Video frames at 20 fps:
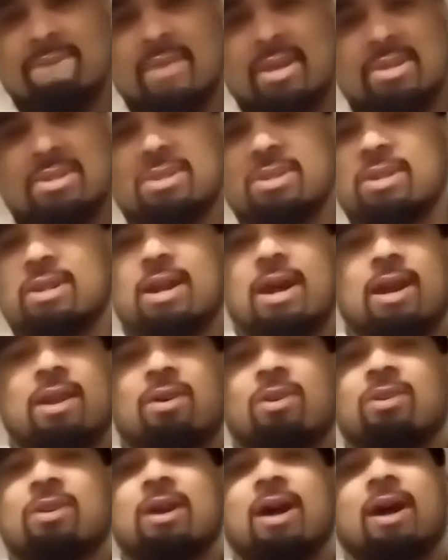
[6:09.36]
he should have got
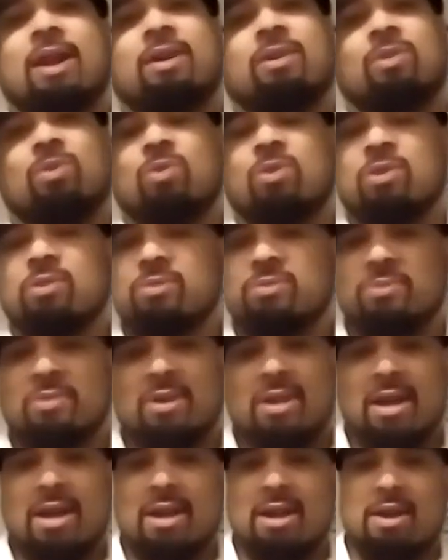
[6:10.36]
all kind of awards for
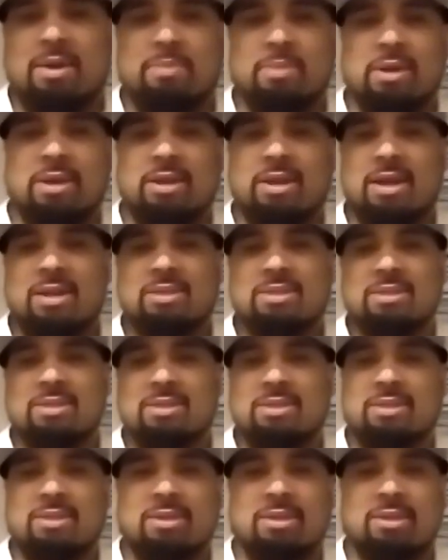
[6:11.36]
that. I mean,
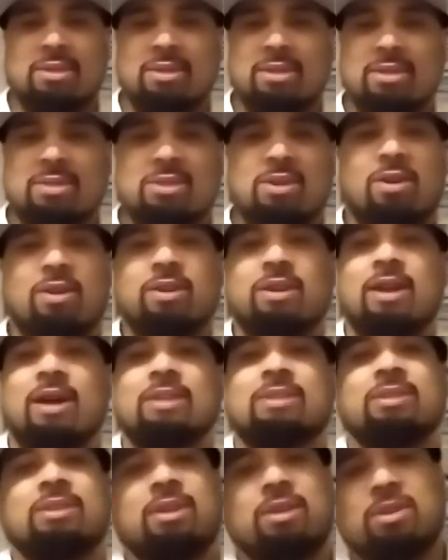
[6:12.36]
that's it's hard
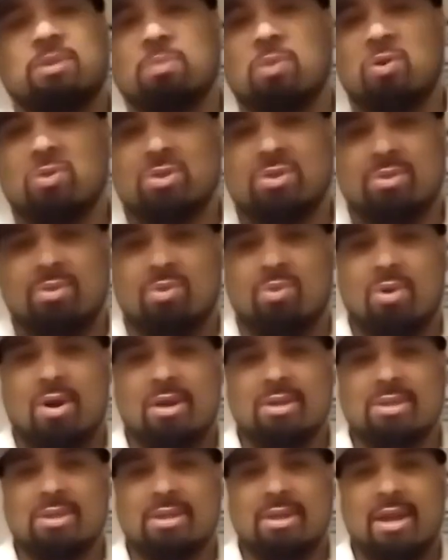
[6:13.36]
not to get emotional
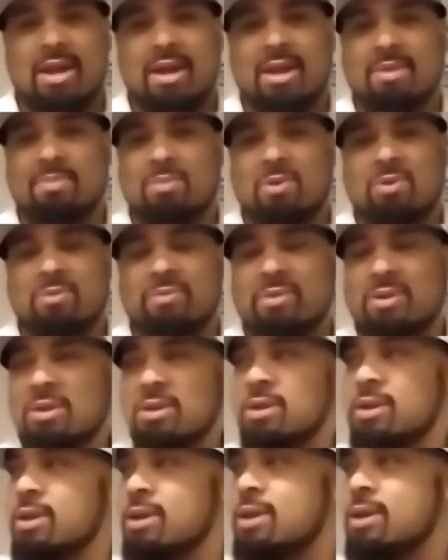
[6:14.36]
watching that
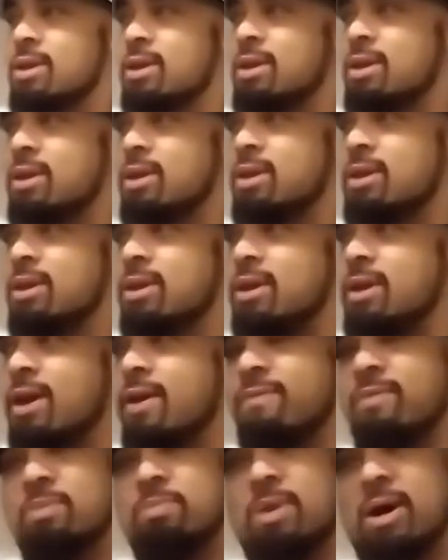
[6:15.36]
movie
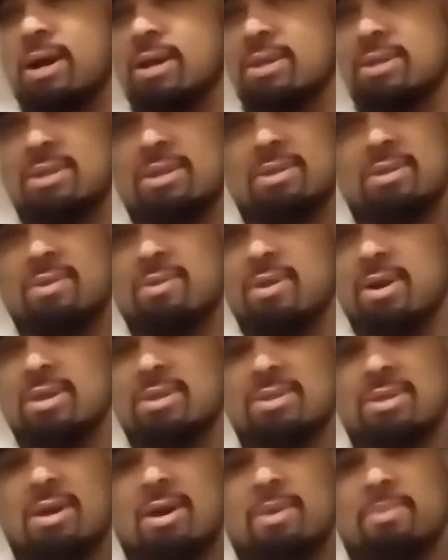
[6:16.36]
everybody did a
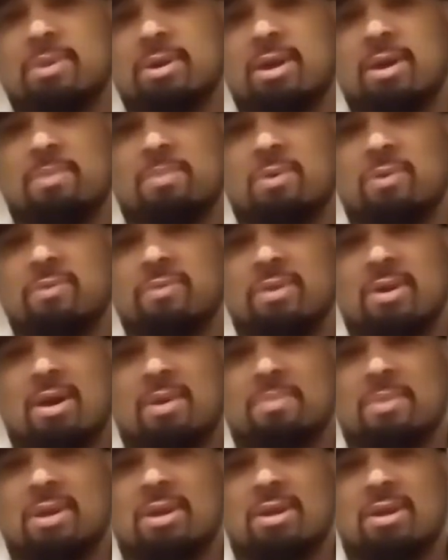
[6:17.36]
great job in that movie.
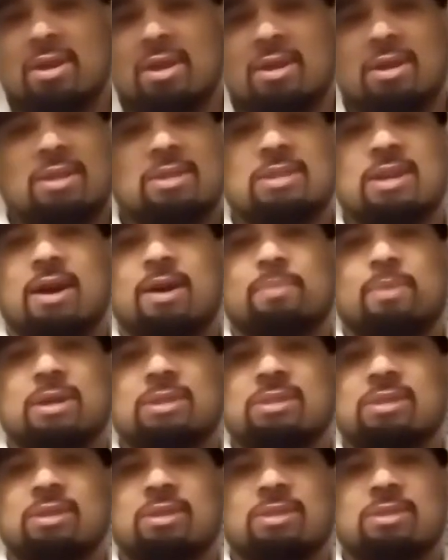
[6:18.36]
I mean, anytime I
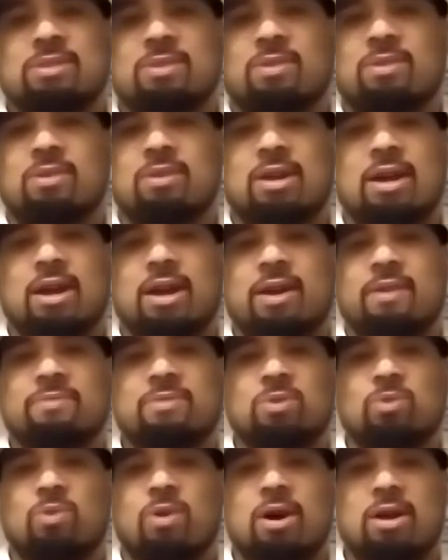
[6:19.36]
see it's on, I
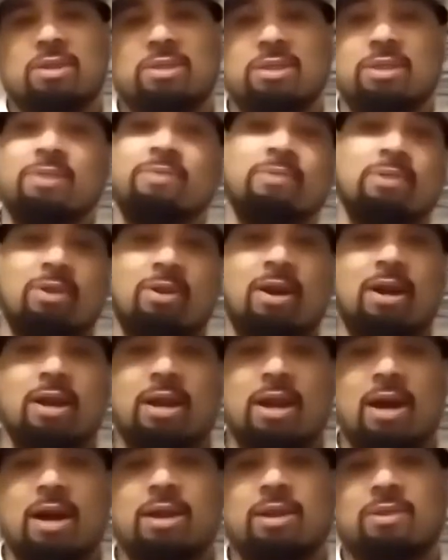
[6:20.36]
have to watch it, even though I
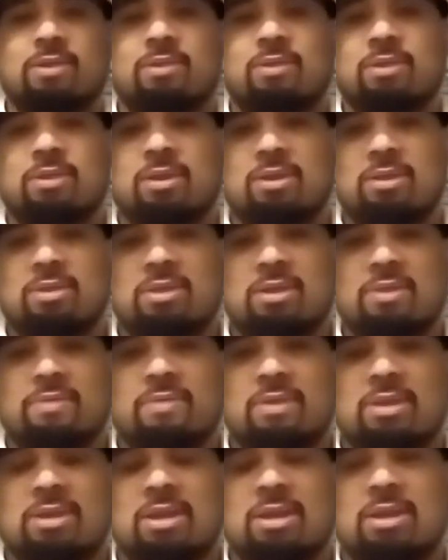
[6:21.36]
got it on a uh,
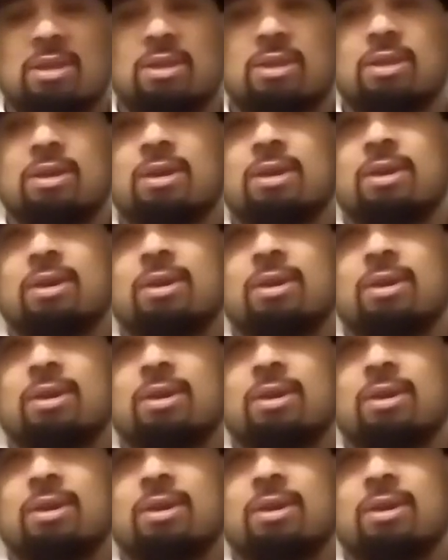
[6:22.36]
DVD.